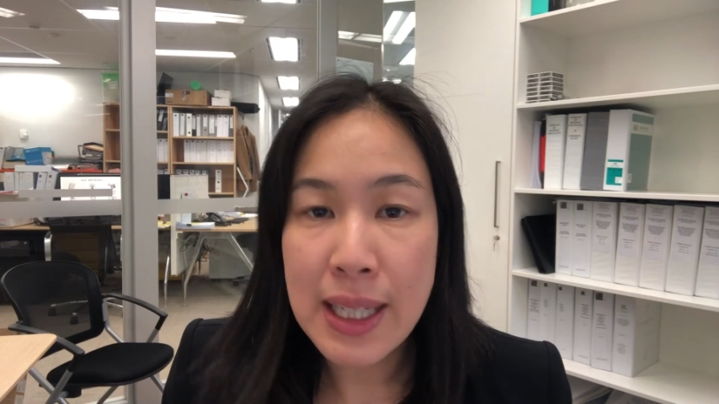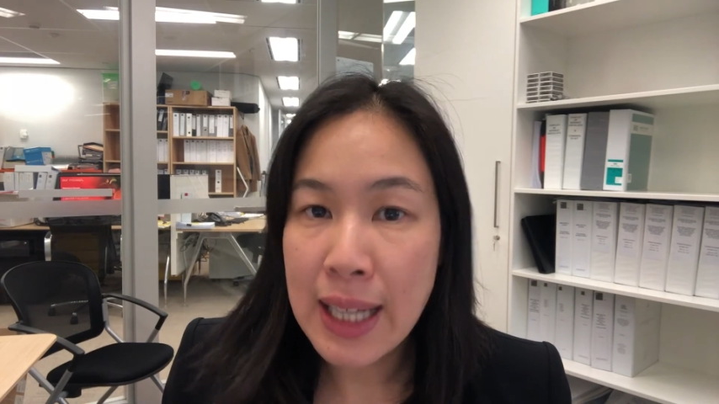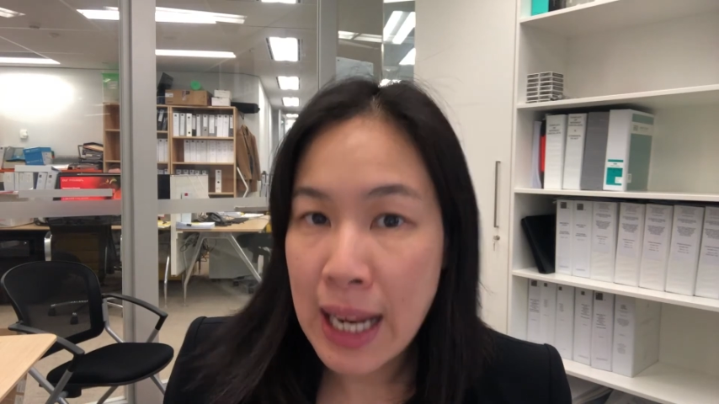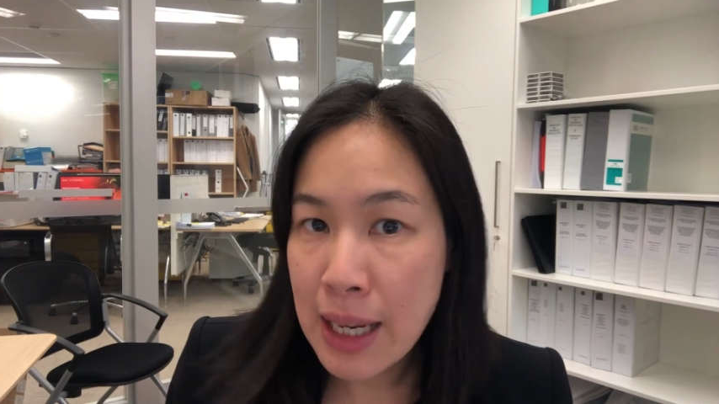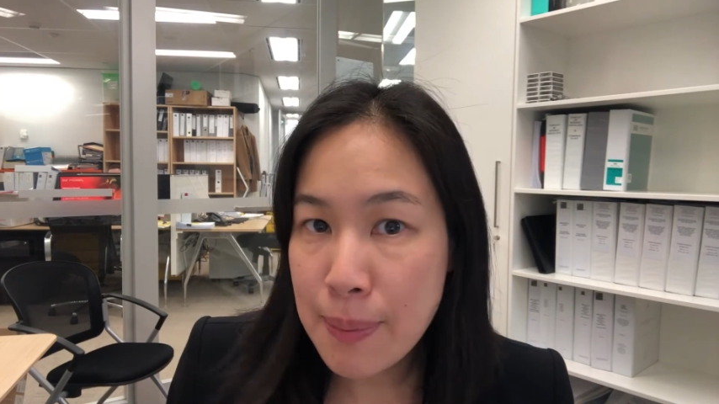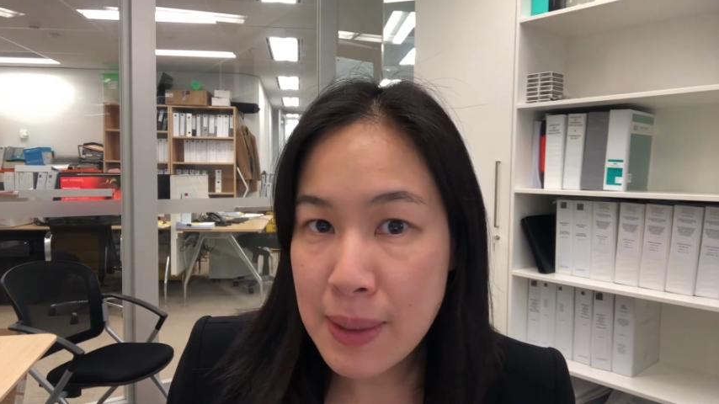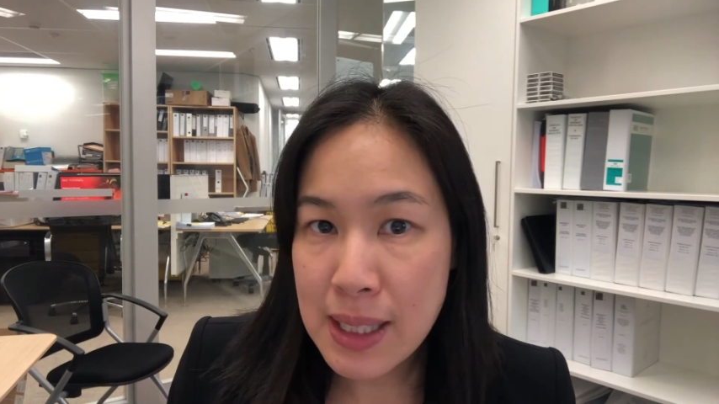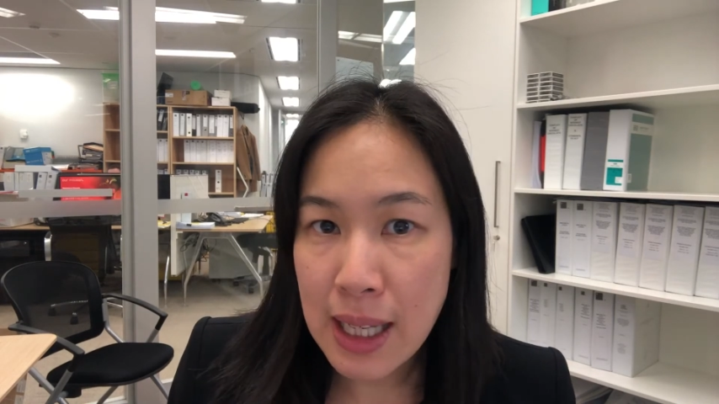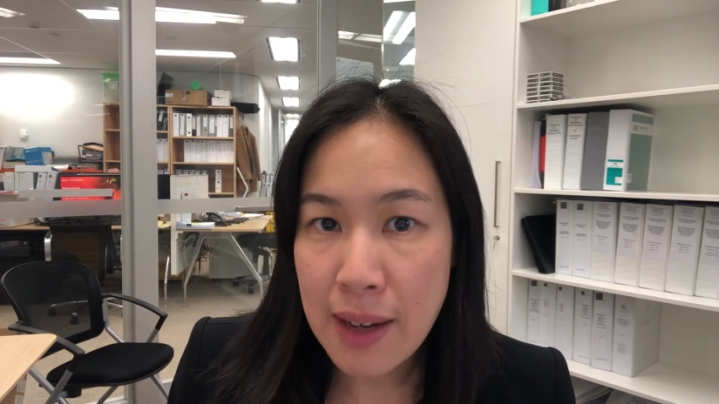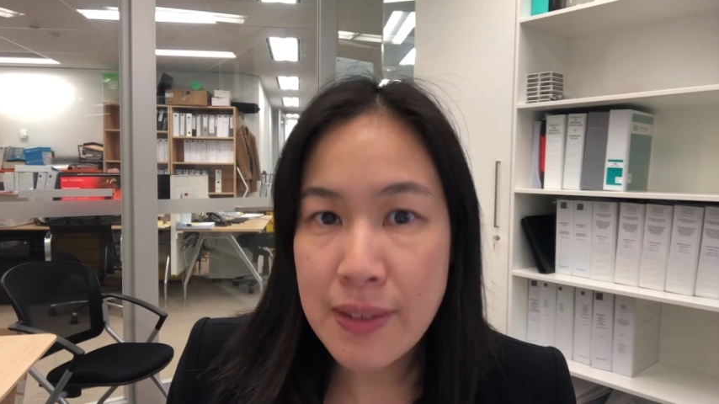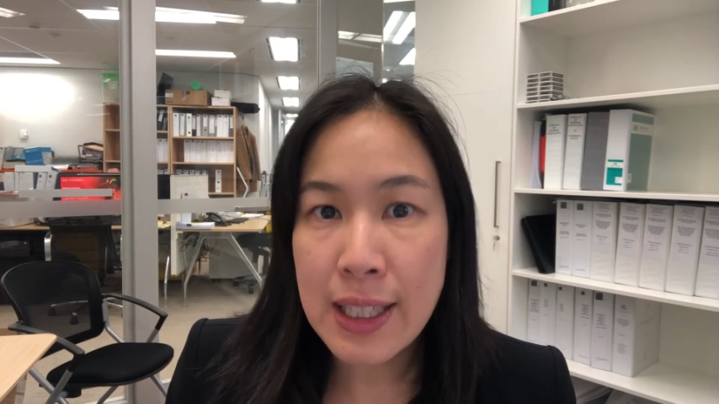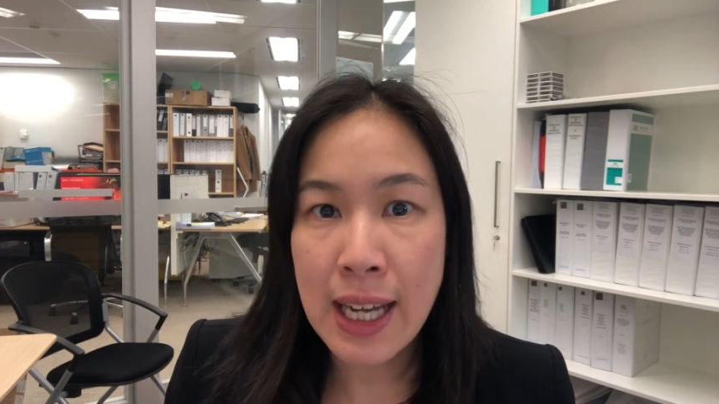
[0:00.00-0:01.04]
Can it be
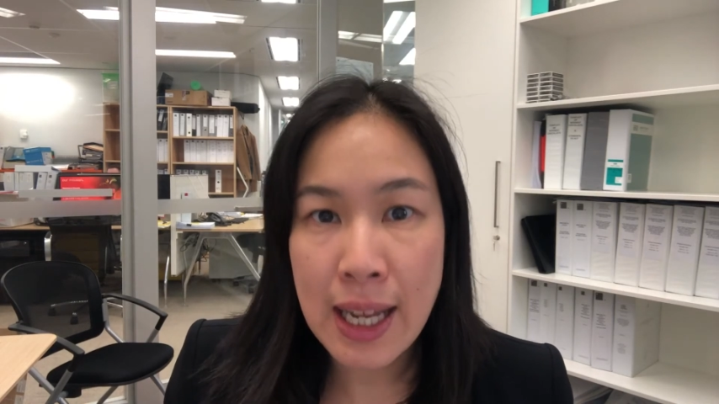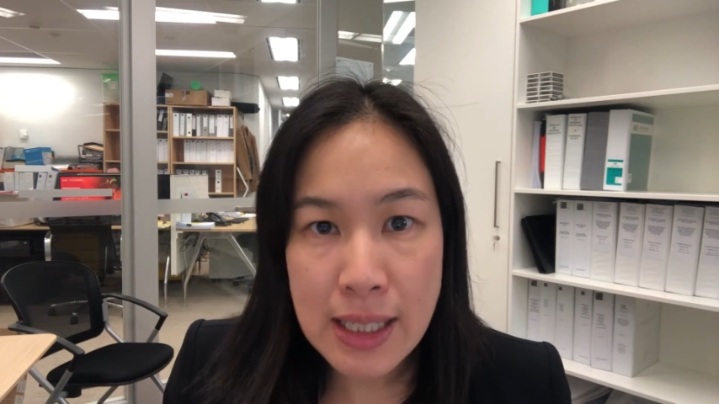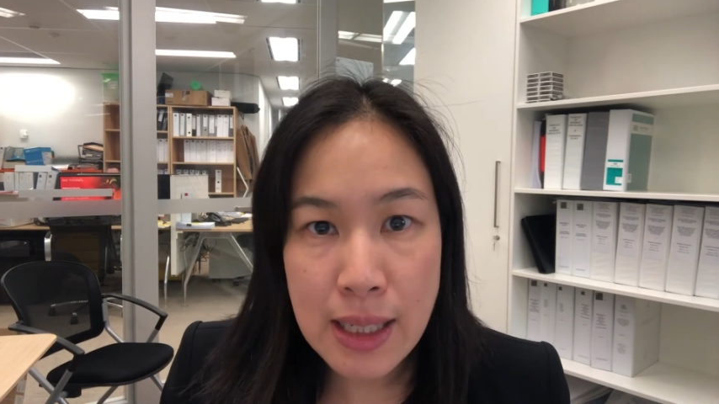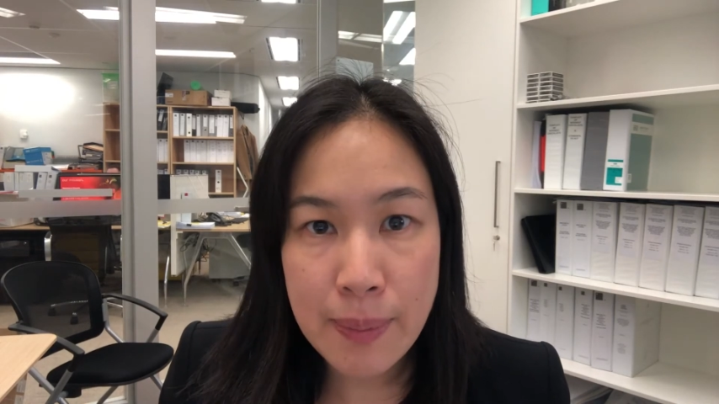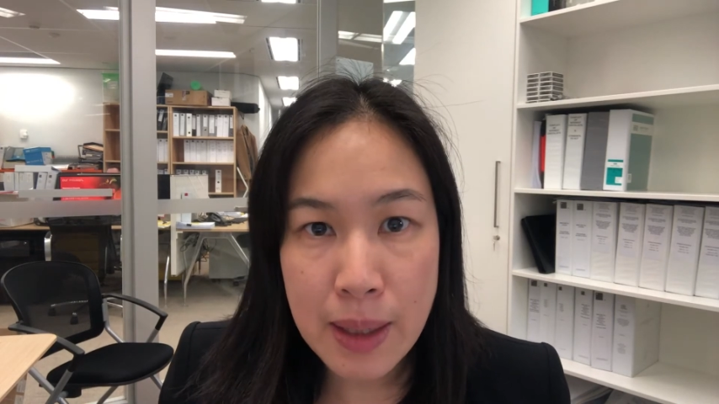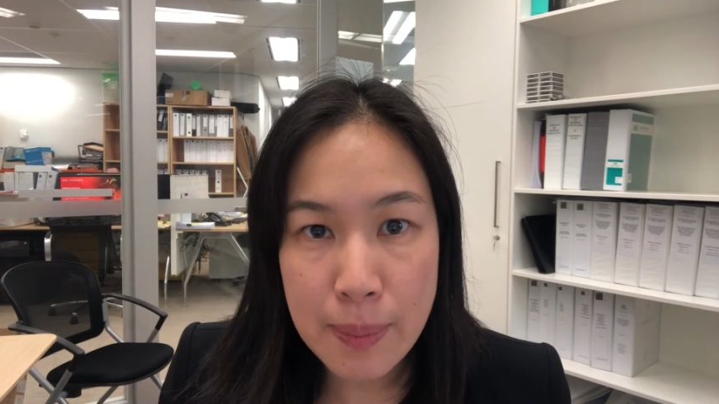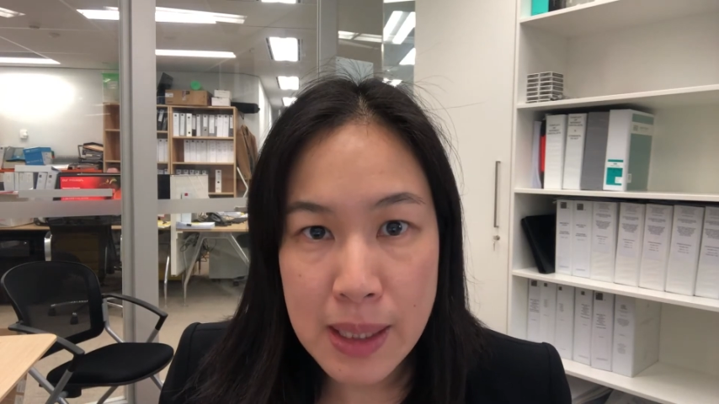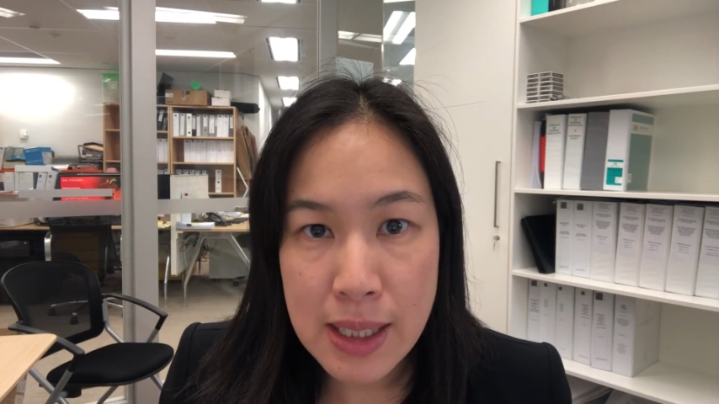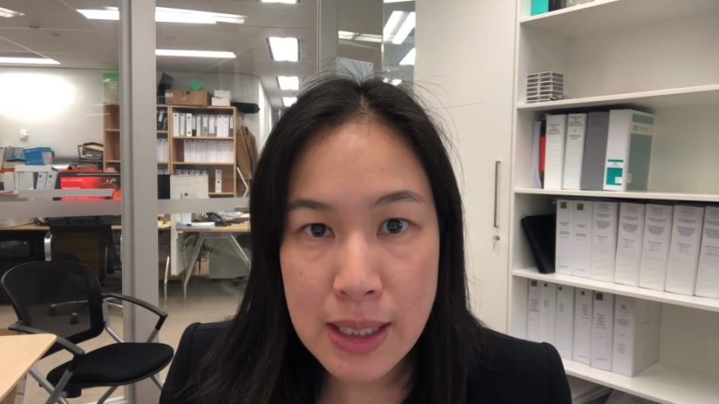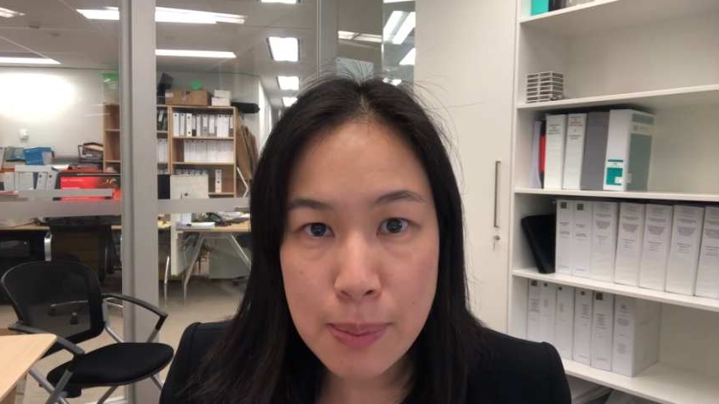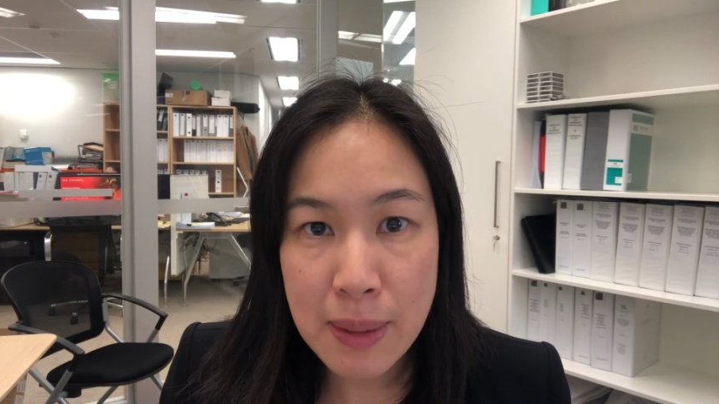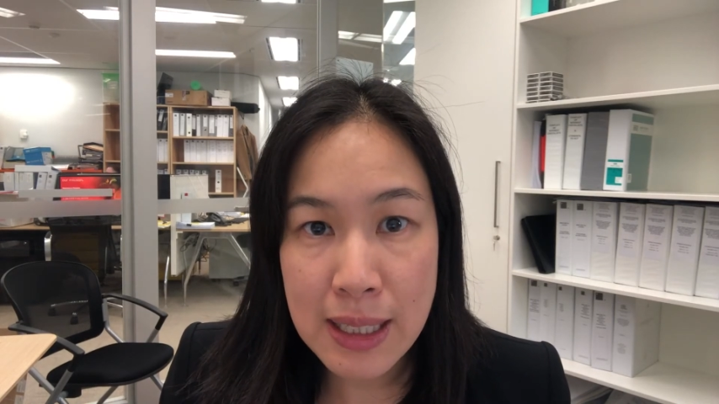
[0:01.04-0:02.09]
saved? Can some of the
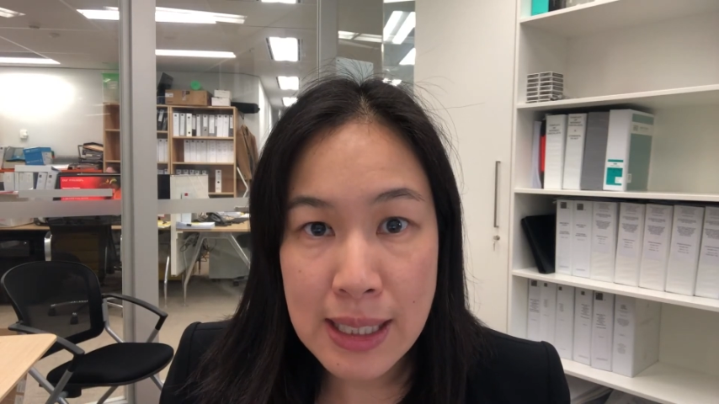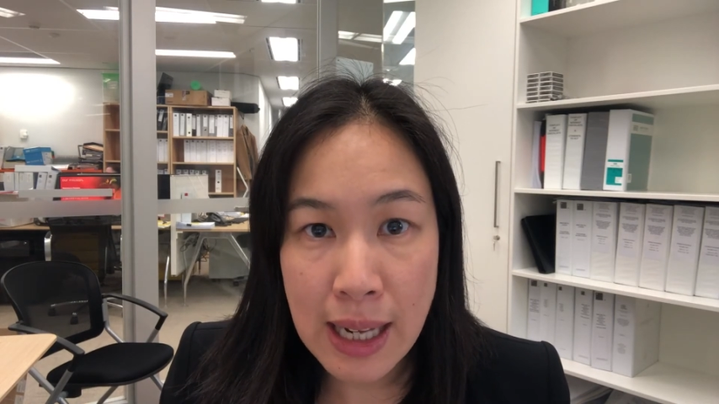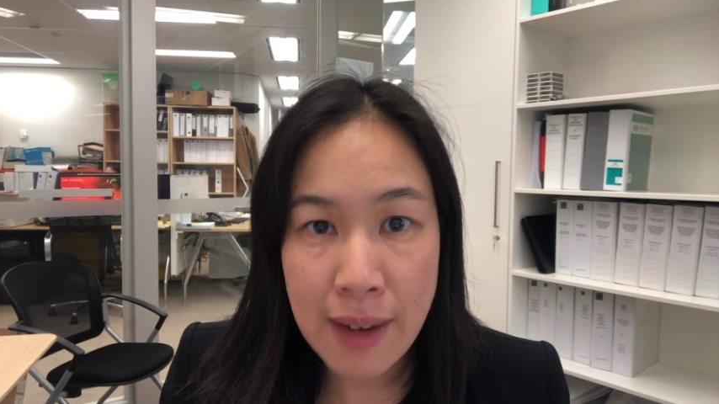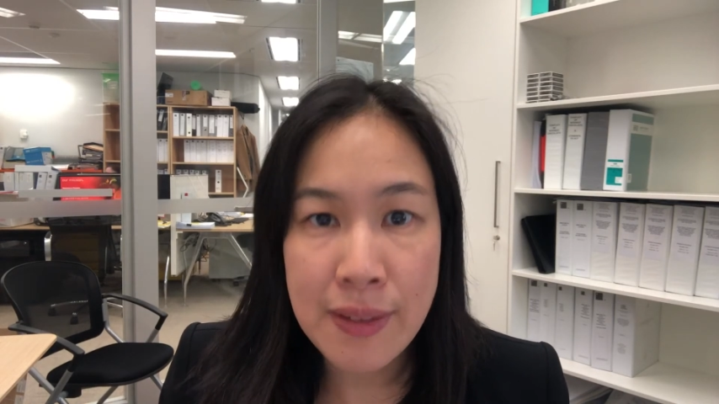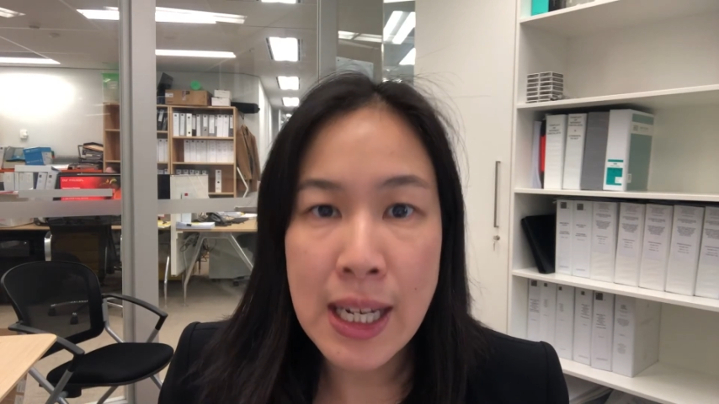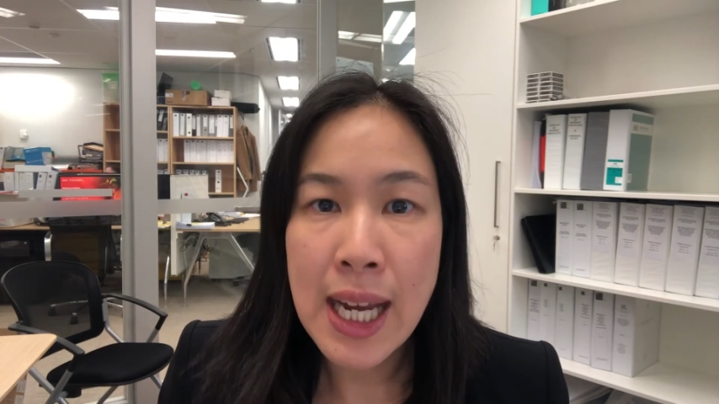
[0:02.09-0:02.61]
business be saved?